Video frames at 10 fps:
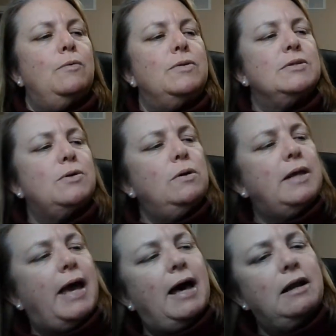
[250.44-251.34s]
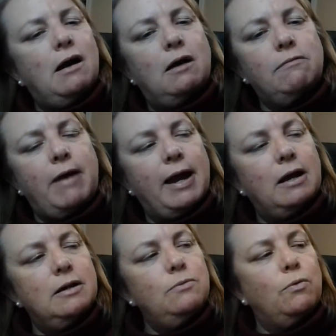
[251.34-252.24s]
With his old hat all
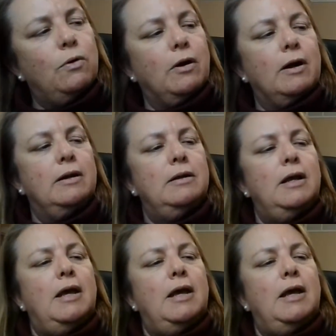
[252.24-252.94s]
ragged and worn,